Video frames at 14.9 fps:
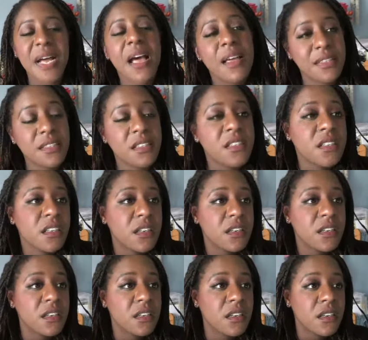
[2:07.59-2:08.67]
But
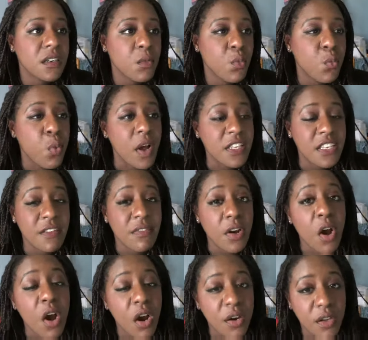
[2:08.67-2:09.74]
what's even
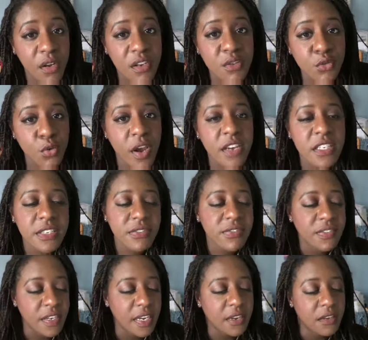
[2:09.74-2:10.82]
harder is trying to
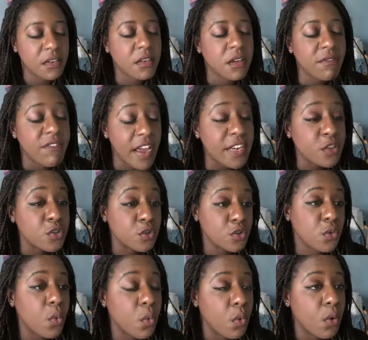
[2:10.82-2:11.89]
find, find a
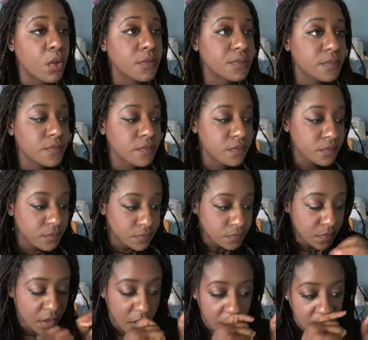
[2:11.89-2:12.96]
school
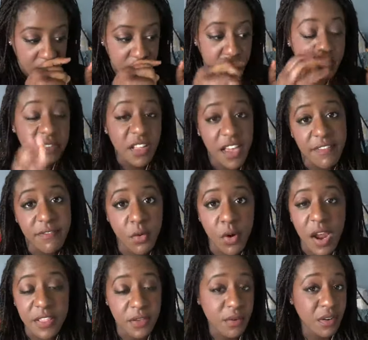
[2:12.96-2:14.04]
uh, to apply for
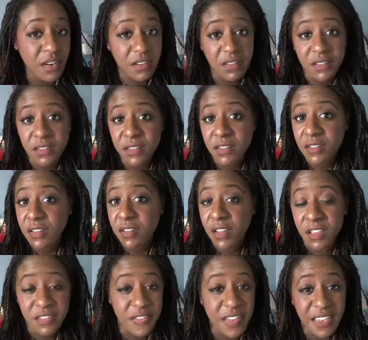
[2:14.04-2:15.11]
either in
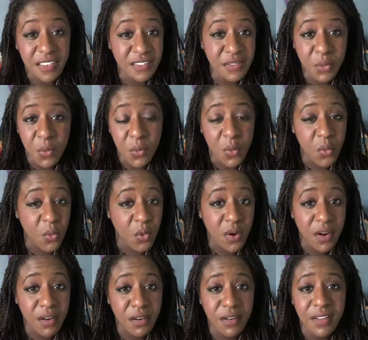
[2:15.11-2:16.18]
Las Vegas
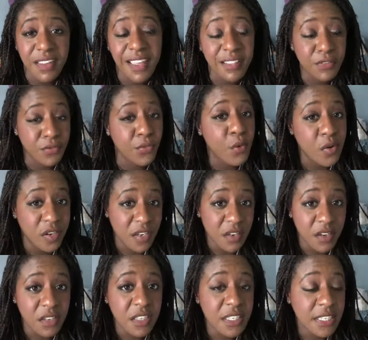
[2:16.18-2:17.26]
or California.
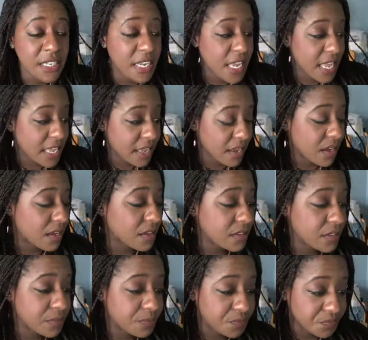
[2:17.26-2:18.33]
And